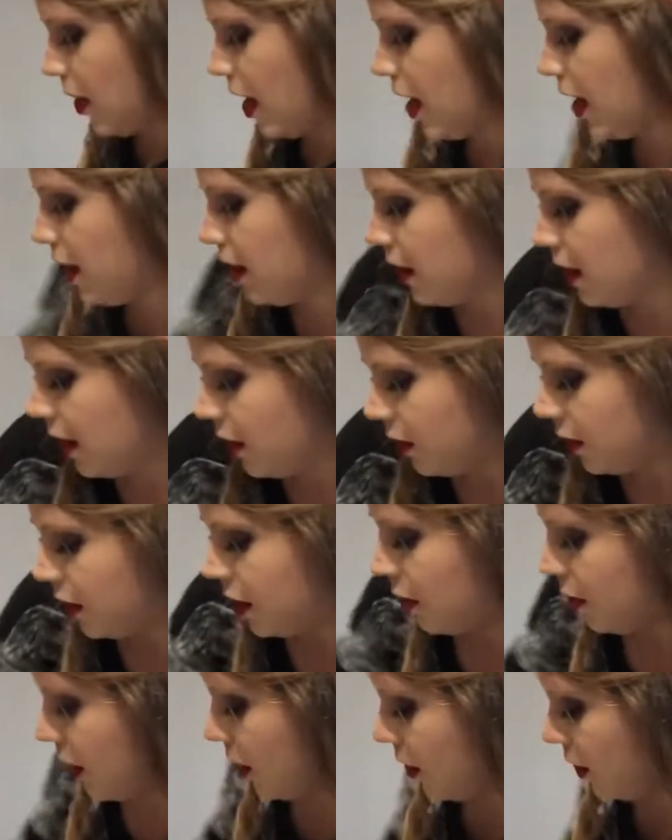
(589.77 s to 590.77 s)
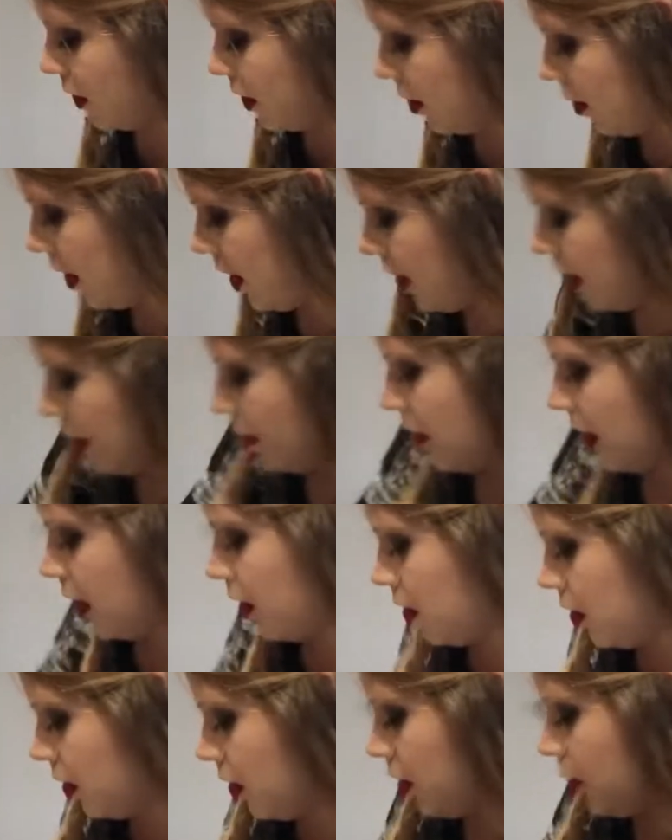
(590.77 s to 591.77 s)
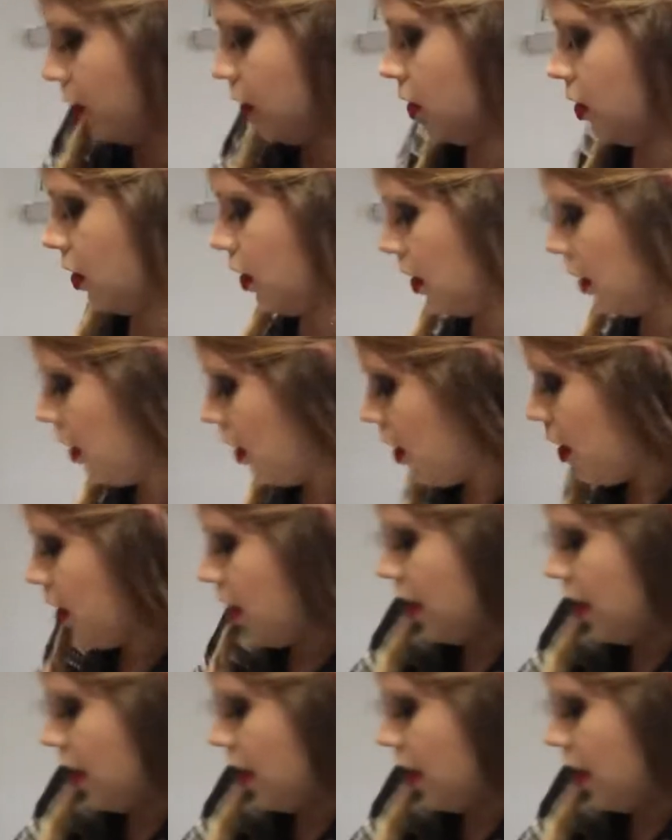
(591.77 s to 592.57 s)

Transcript: minutes that was supposed to be in the mixer. We're just gonna